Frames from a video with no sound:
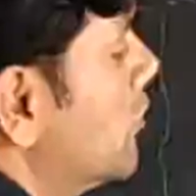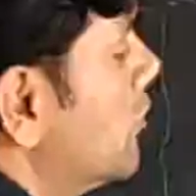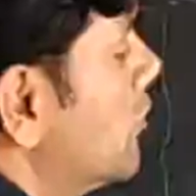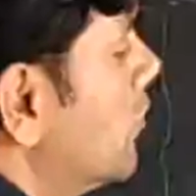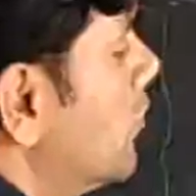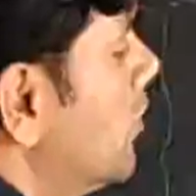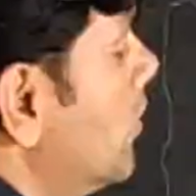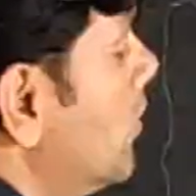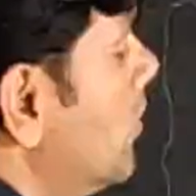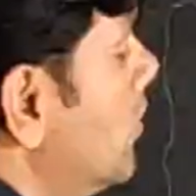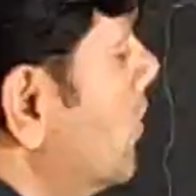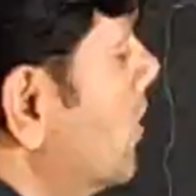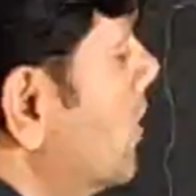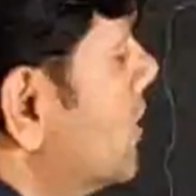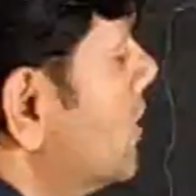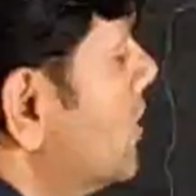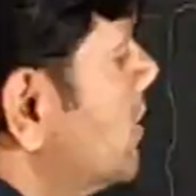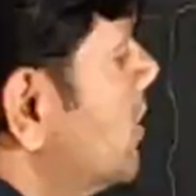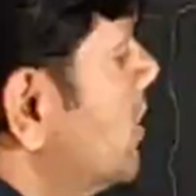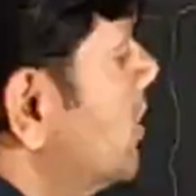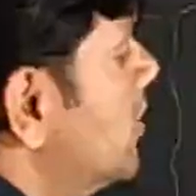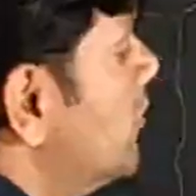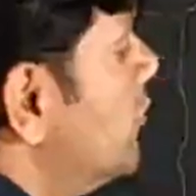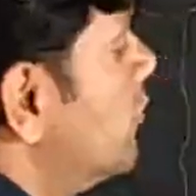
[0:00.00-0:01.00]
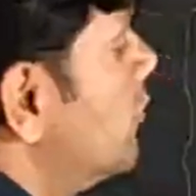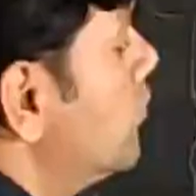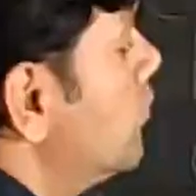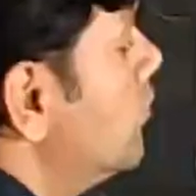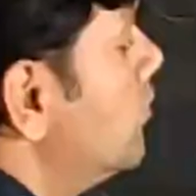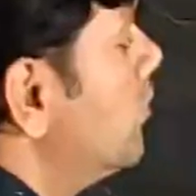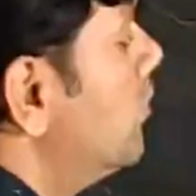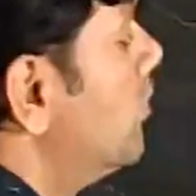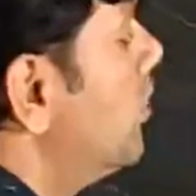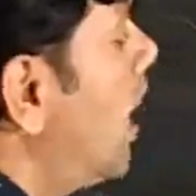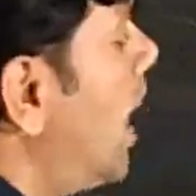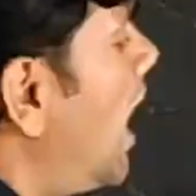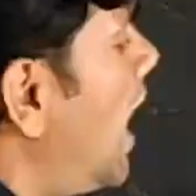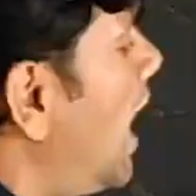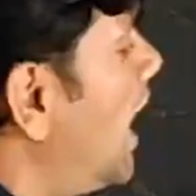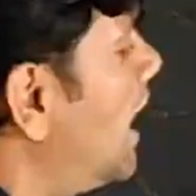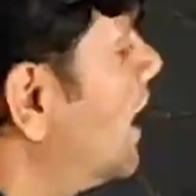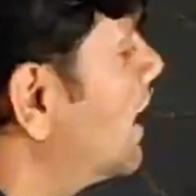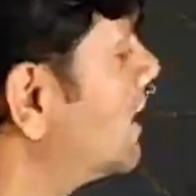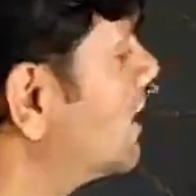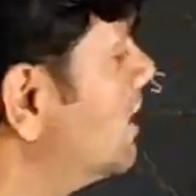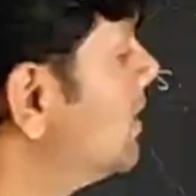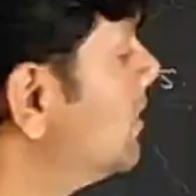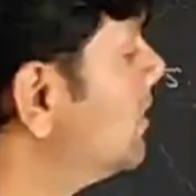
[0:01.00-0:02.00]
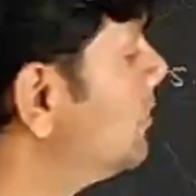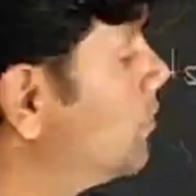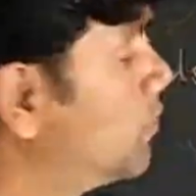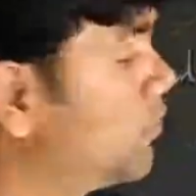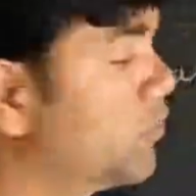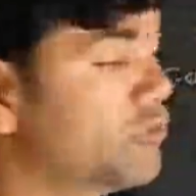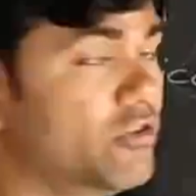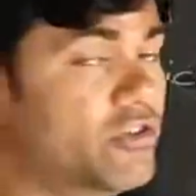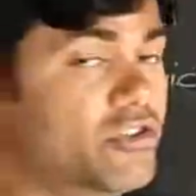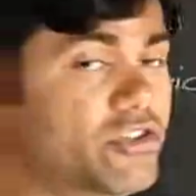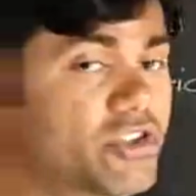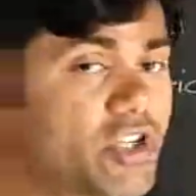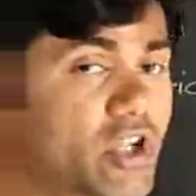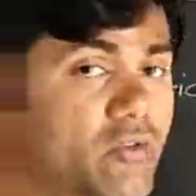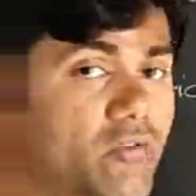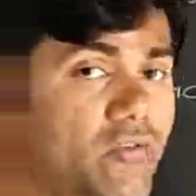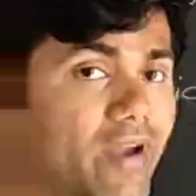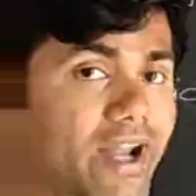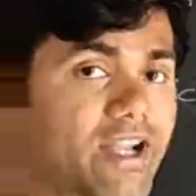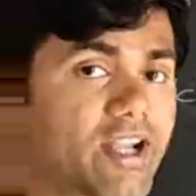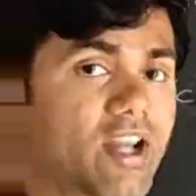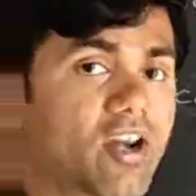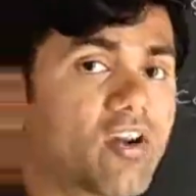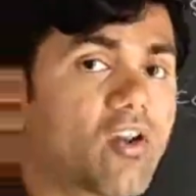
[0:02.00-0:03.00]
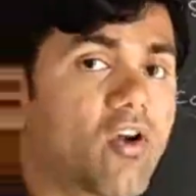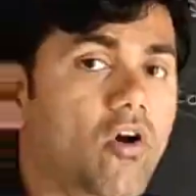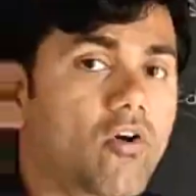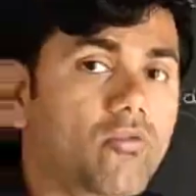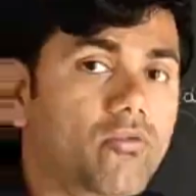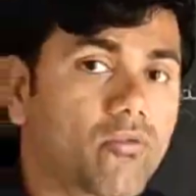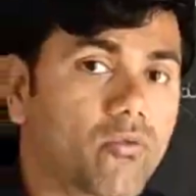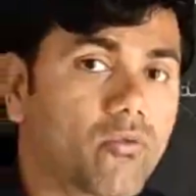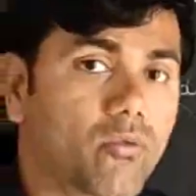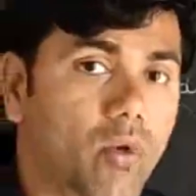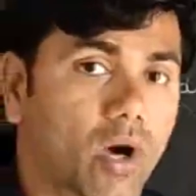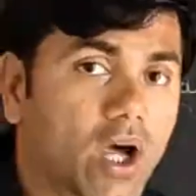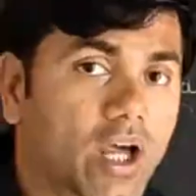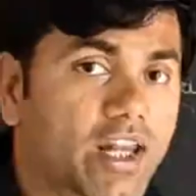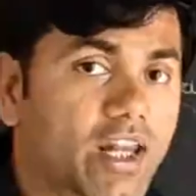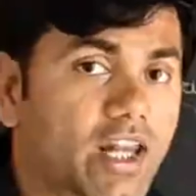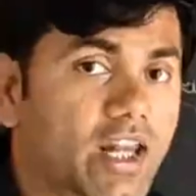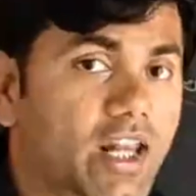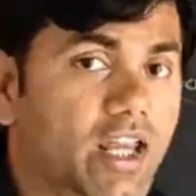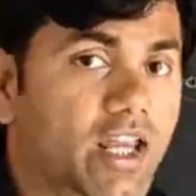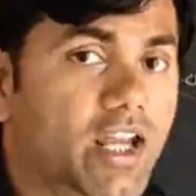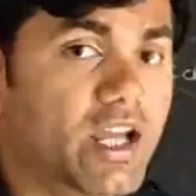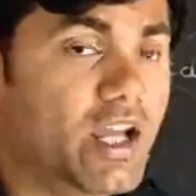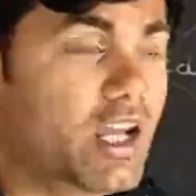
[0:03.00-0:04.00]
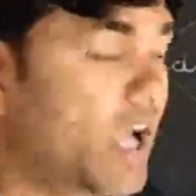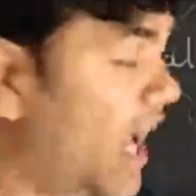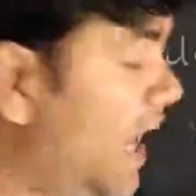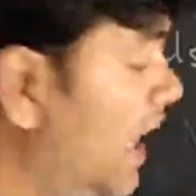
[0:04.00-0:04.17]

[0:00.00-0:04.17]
So these two are the position vector of 1